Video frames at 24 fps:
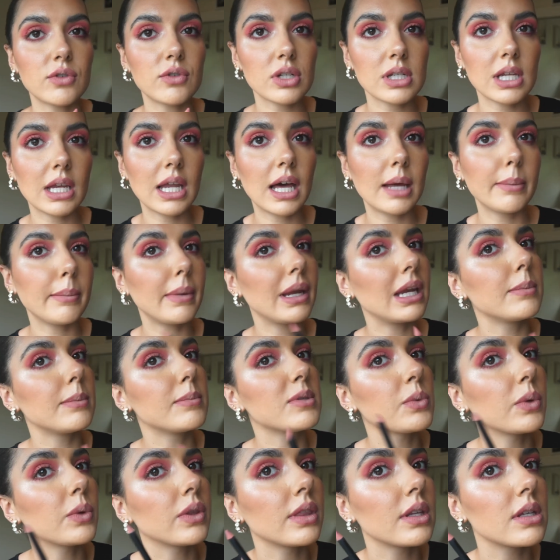lined my
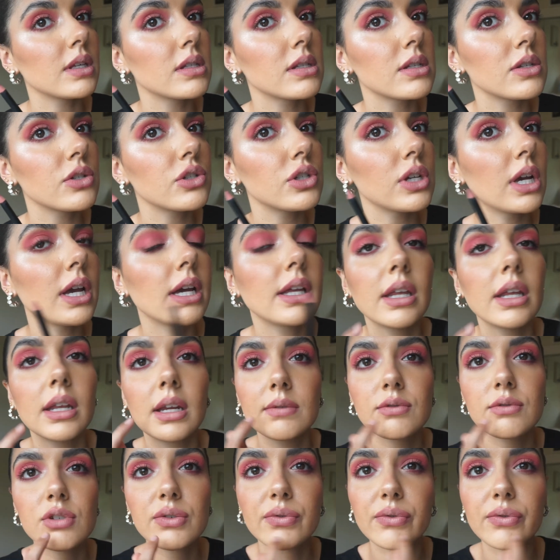lips with this shade and I've
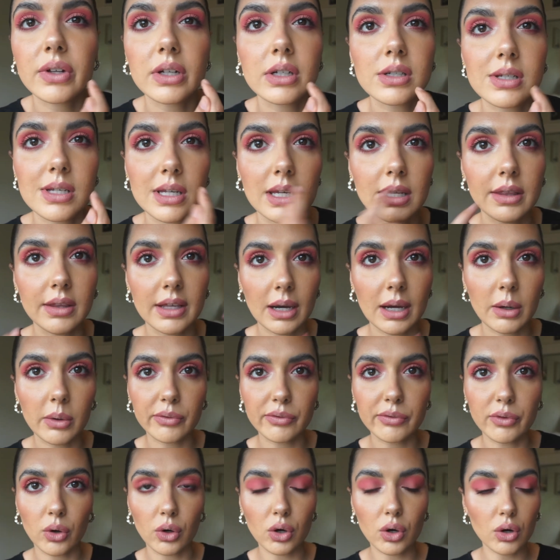just filled in the outer
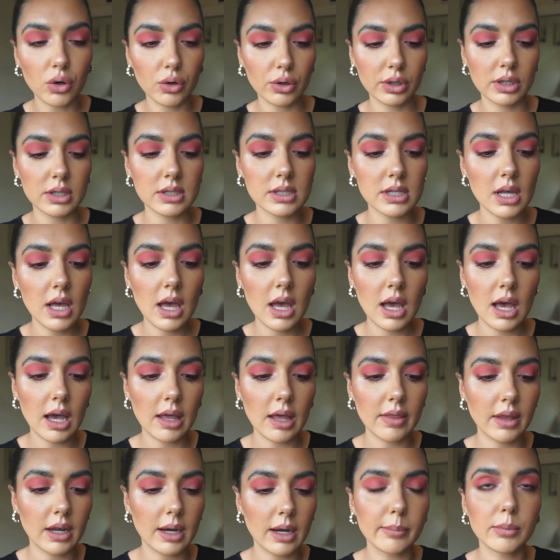four corners,
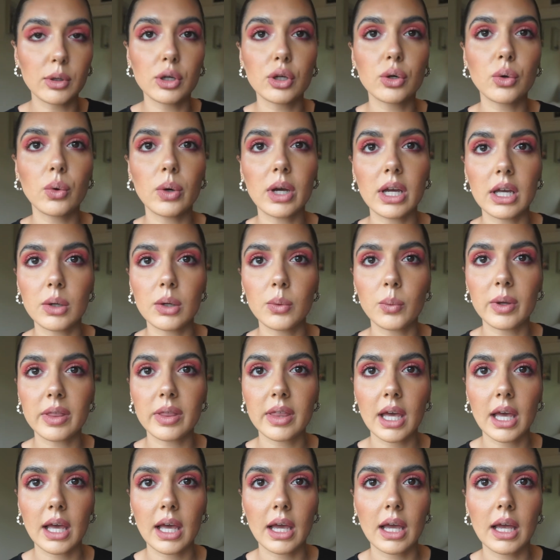and then I'm going to go in with
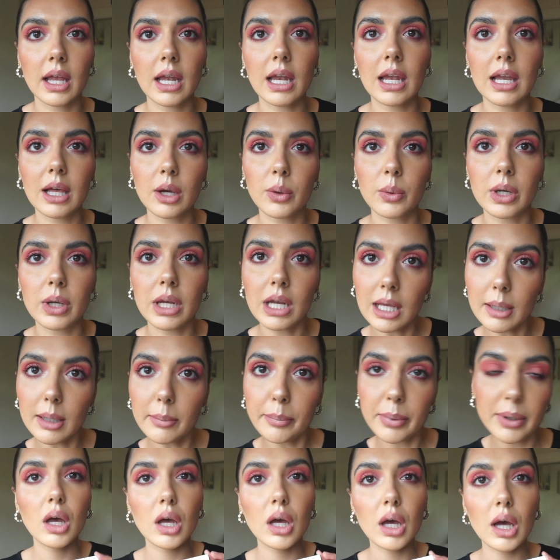a liquid
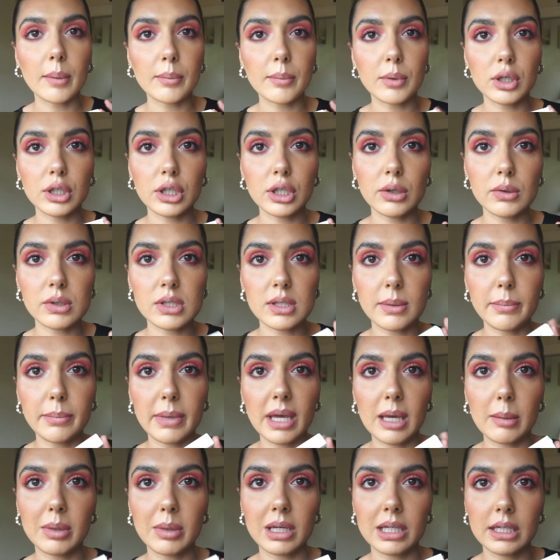lip. I'm going to use the
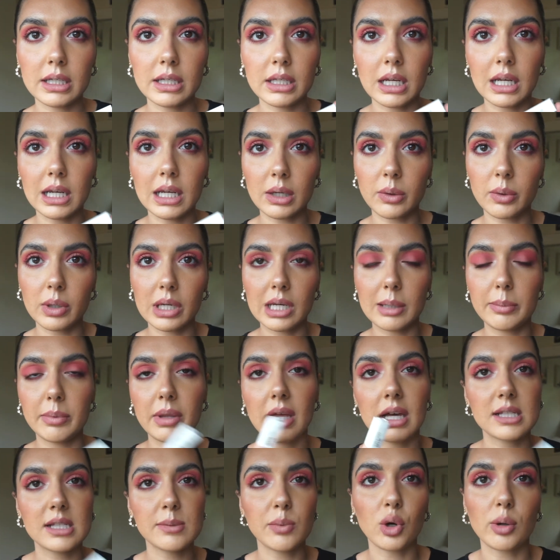Maybelline liquid lip that
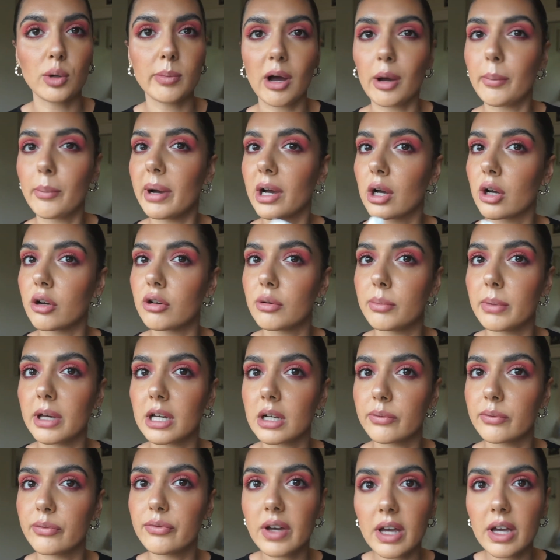I spoke about in my current
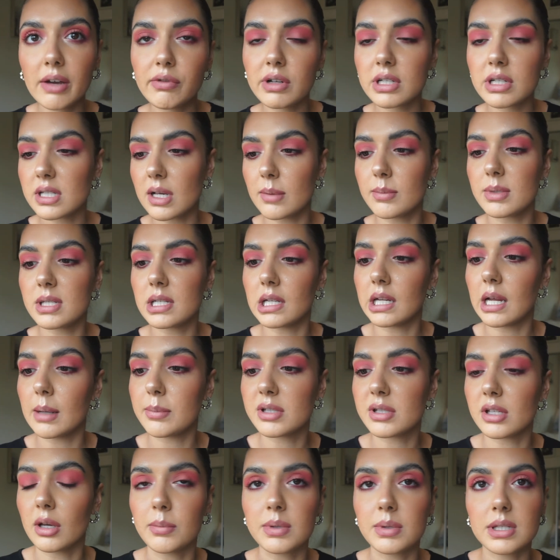makeup favourites. I'm still
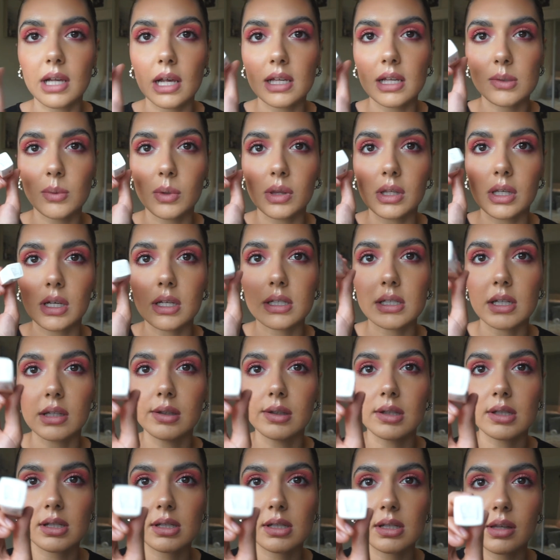absolutely obsessed with this, and
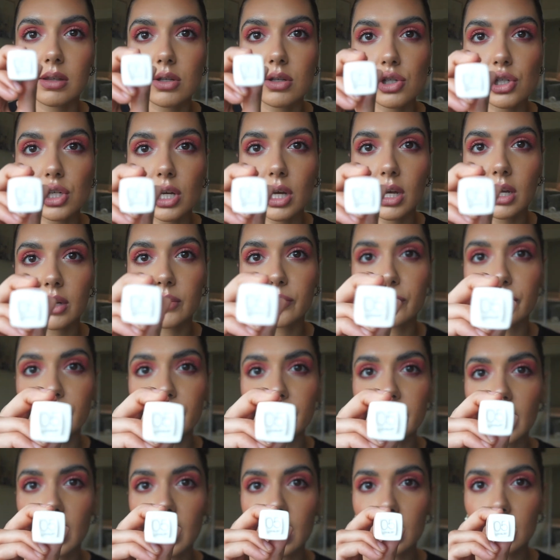this is in the shade
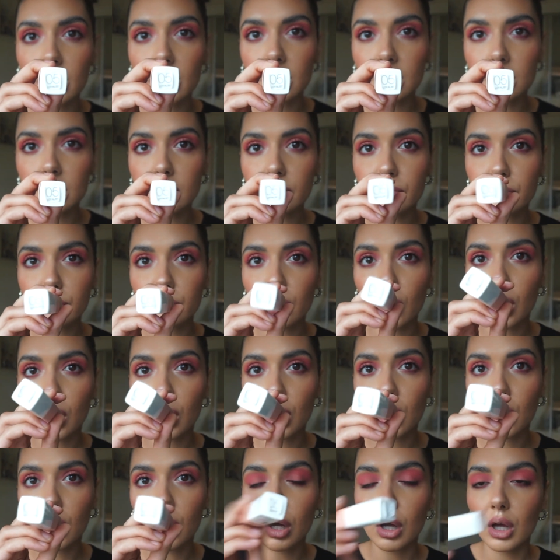5.
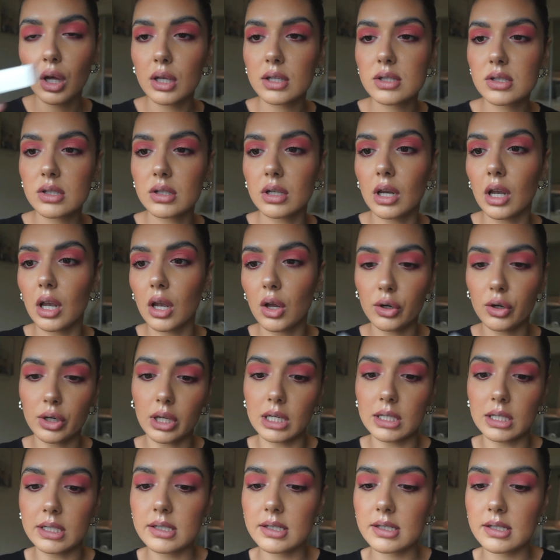It's
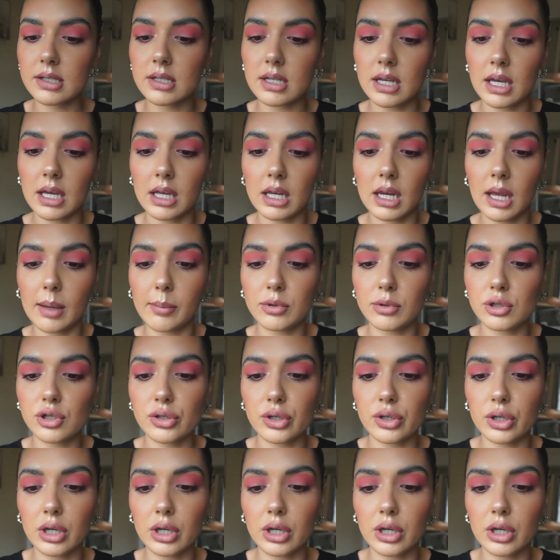Loyalist, and I'm just going to